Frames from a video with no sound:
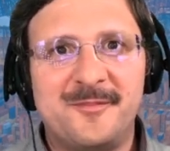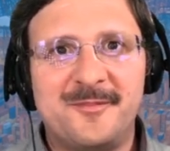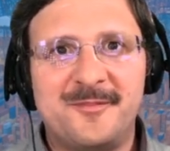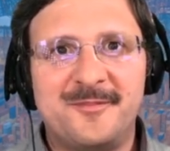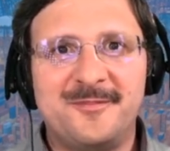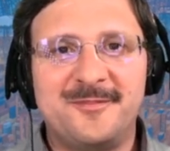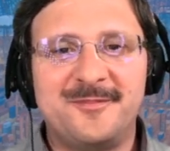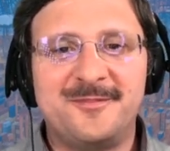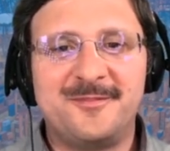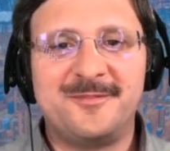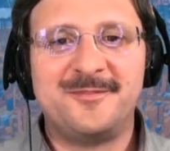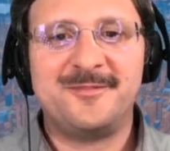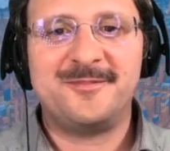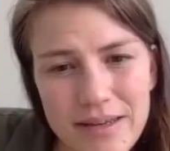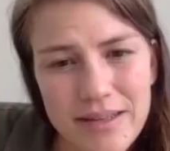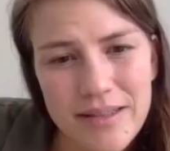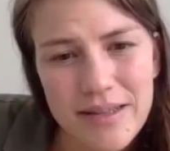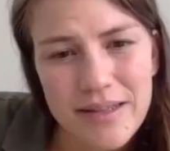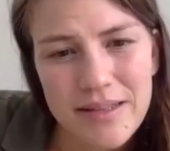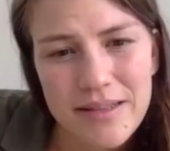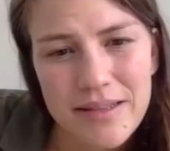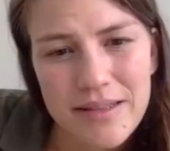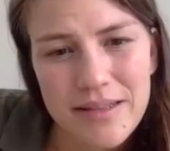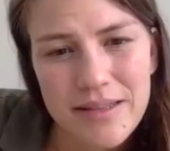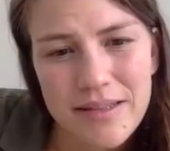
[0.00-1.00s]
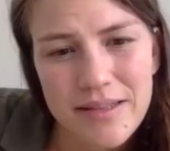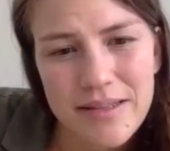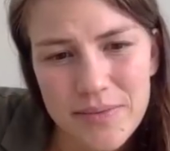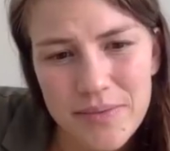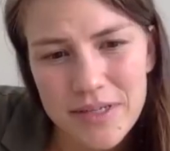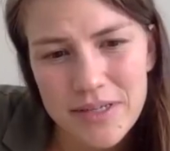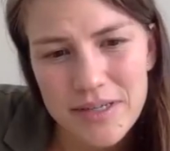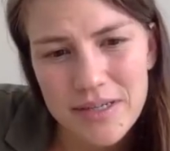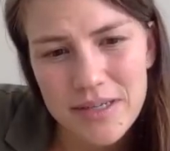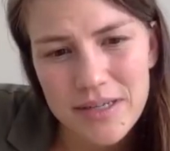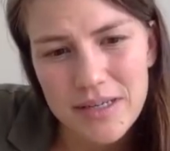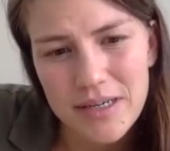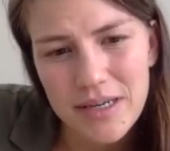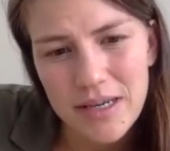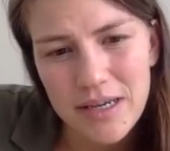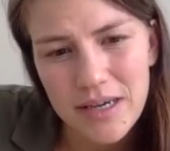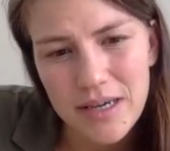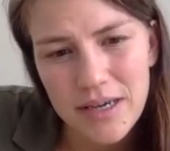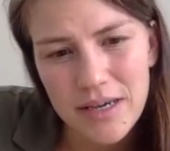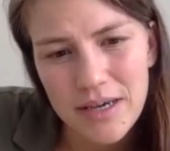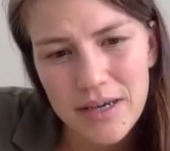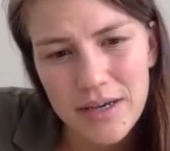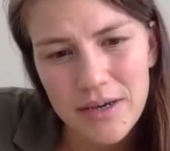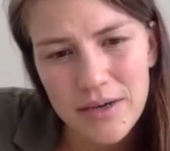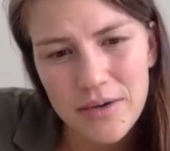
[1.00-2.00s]
And then there's one,
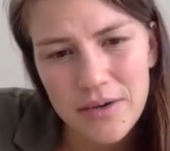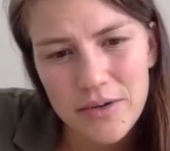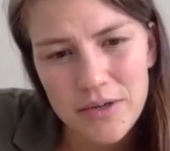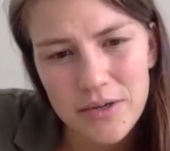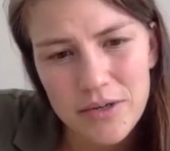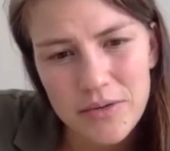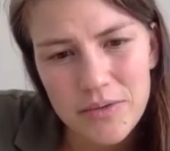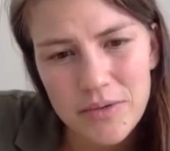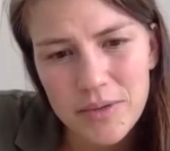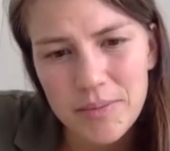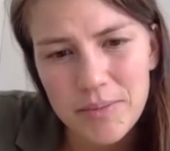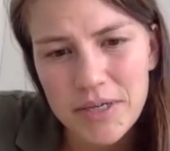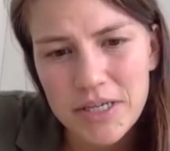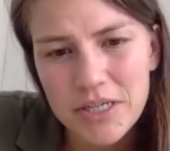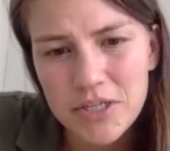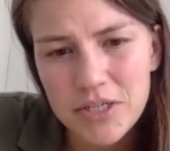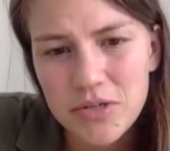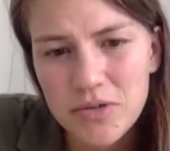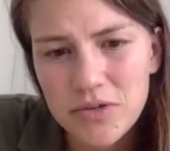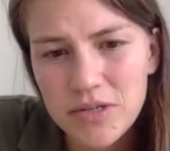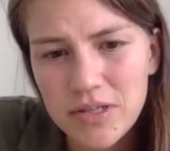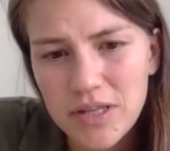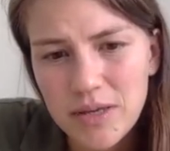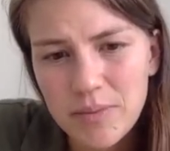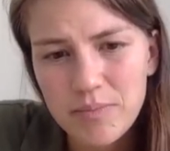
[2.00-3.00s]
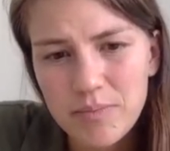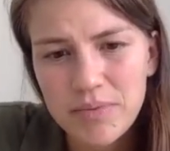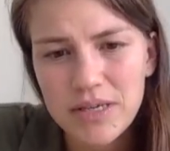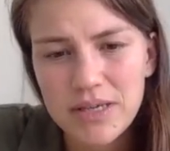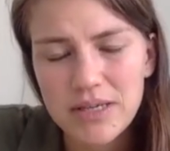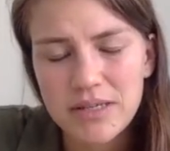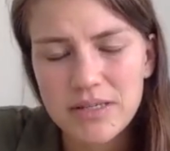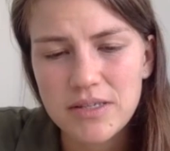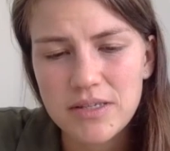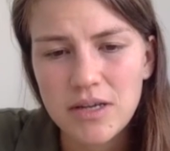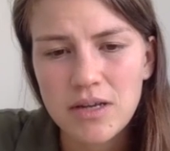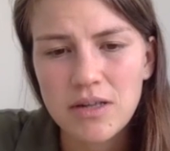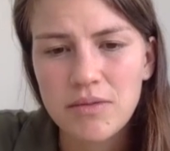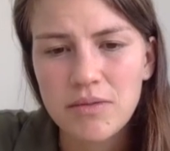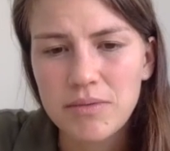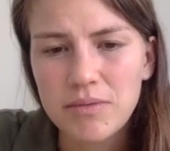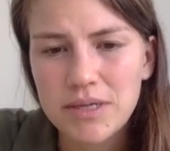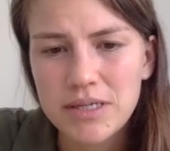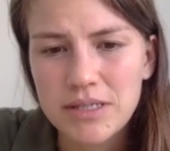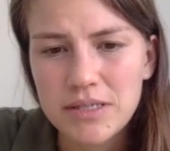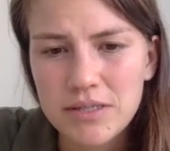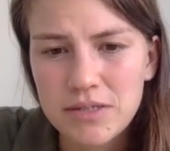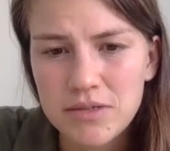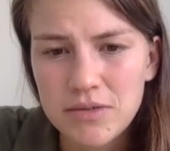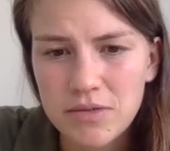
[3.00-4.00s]
how do we make sure that B is
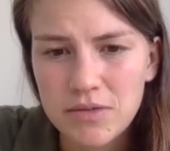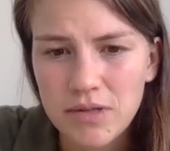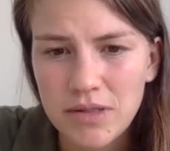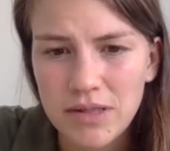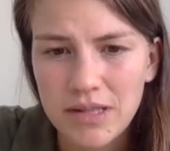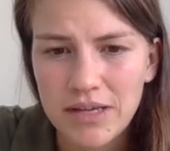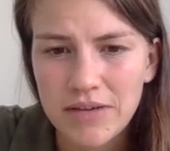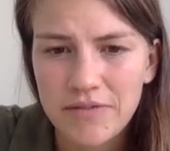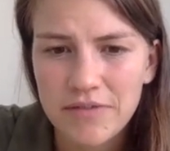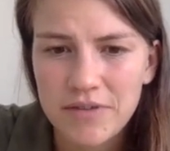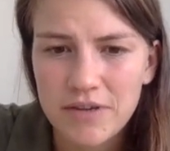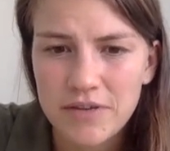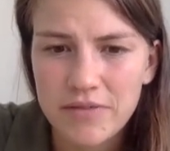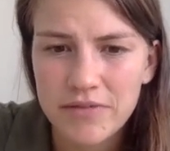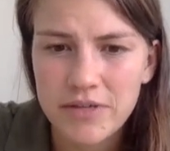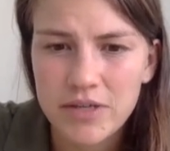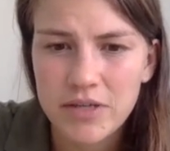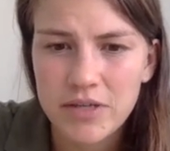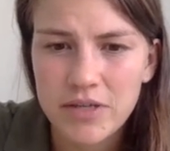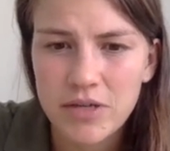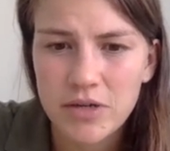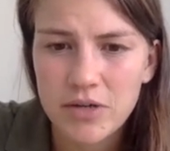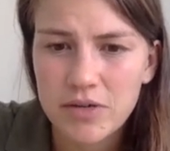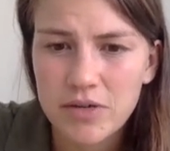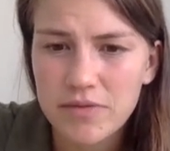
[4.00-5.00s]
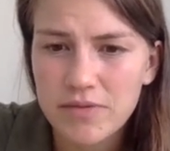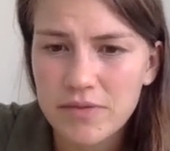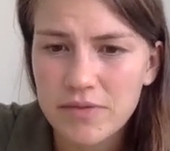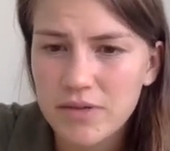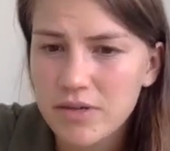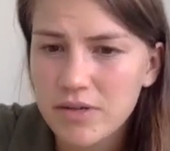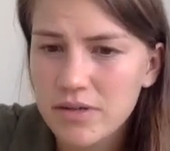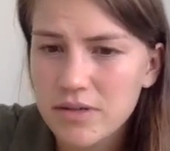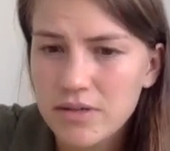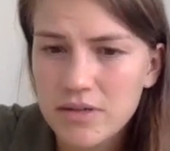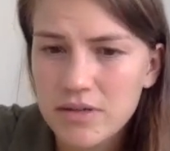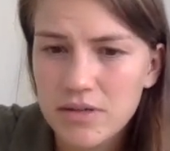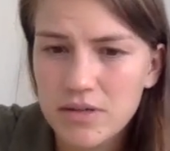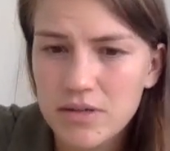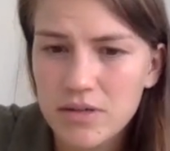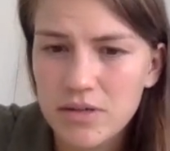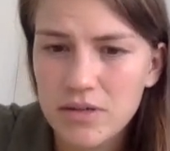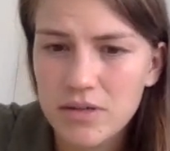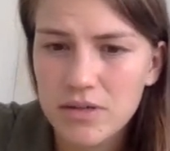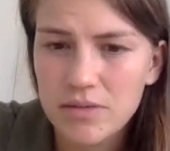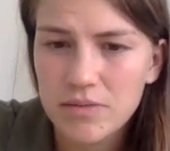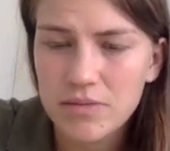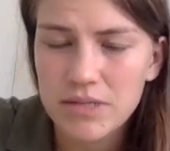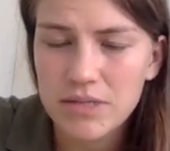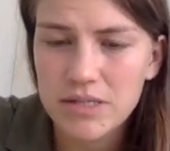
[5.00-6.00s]
always to the left of the curve?
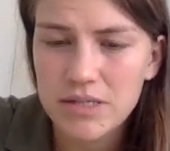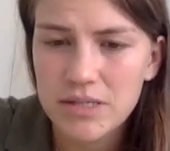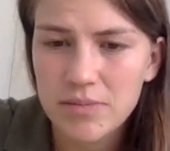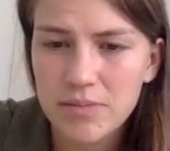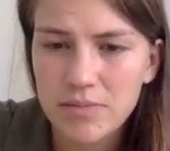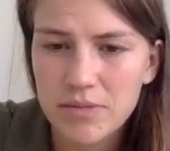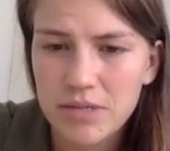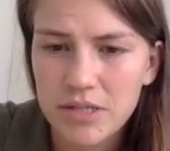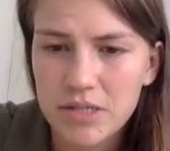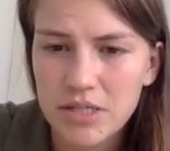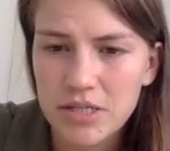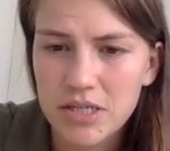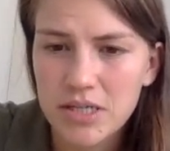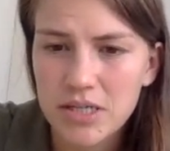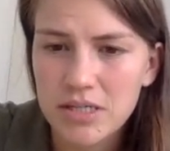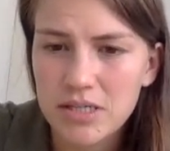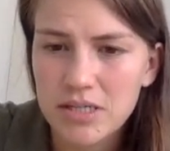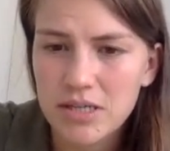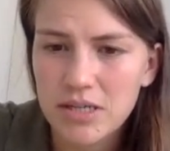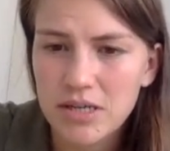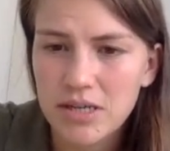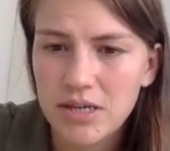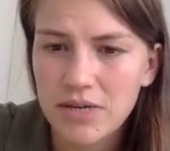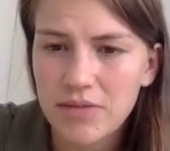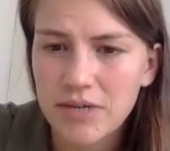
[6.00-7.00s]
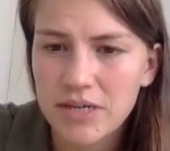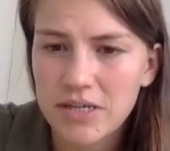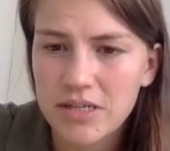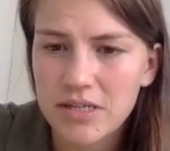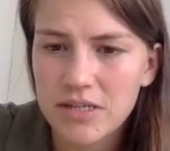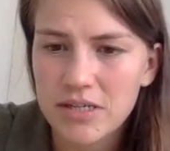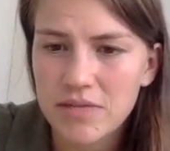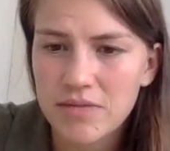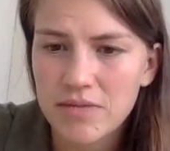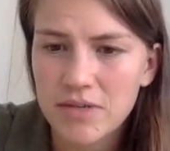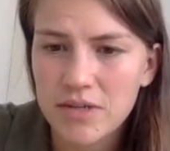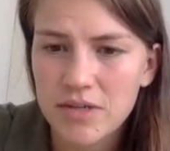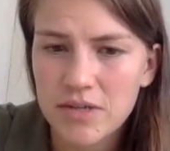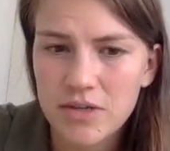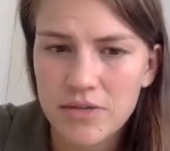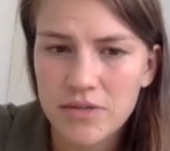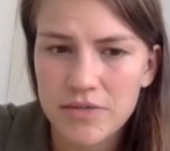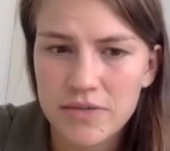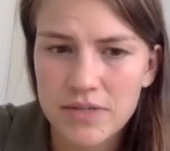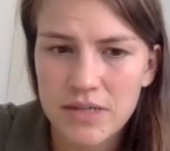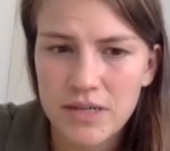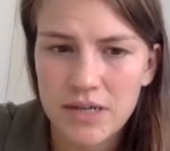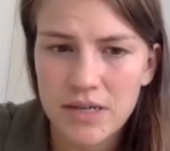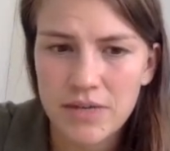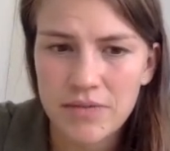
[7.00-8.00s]
Couldn't we simply change the direction of the
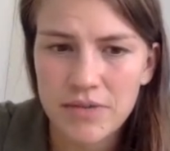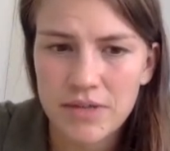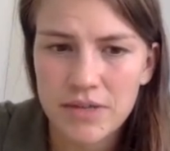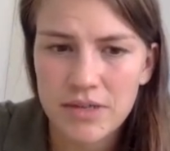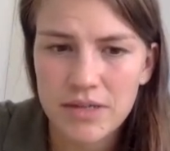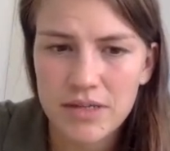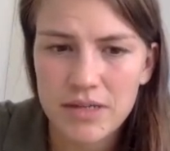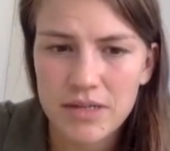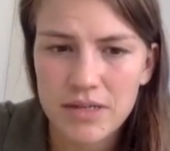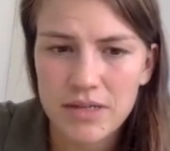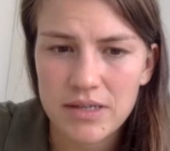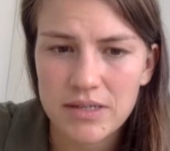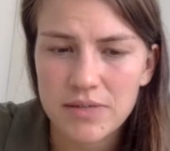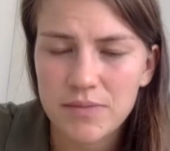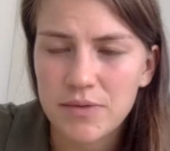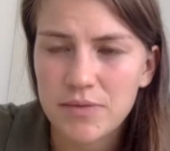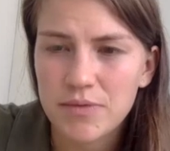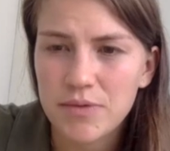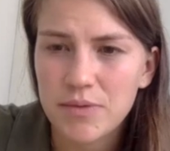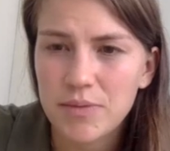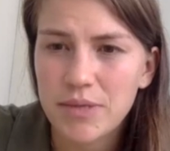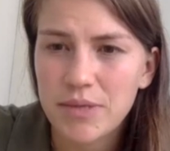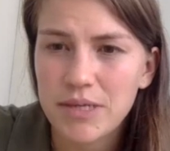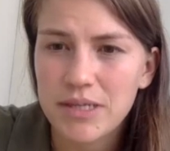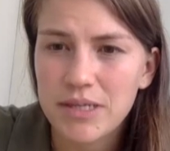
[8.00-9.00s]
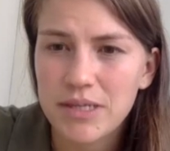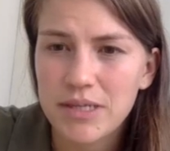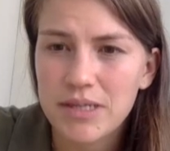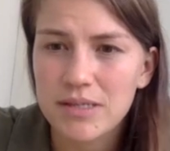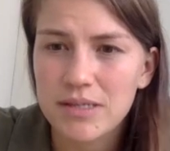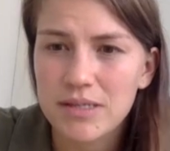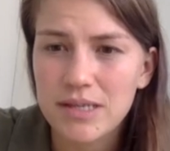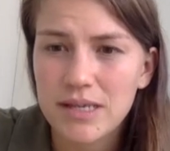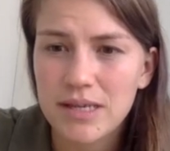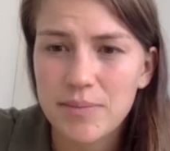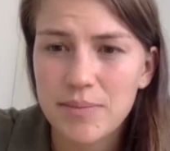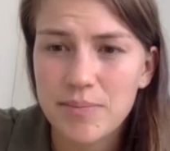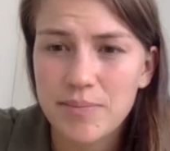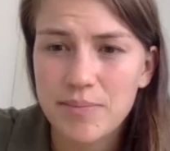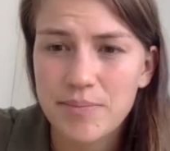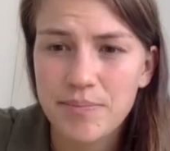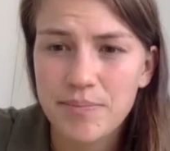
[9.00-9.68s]
curves and everything else would remain the same?